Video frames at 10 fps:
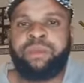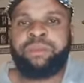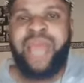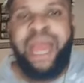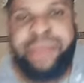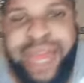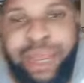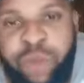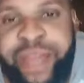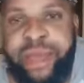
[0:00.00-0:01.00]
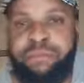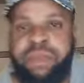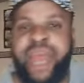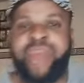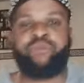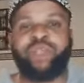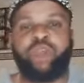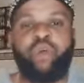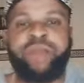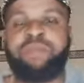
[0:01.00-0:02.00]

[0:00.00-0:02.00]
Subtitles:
Me, I mean, I love your kid. We are even away.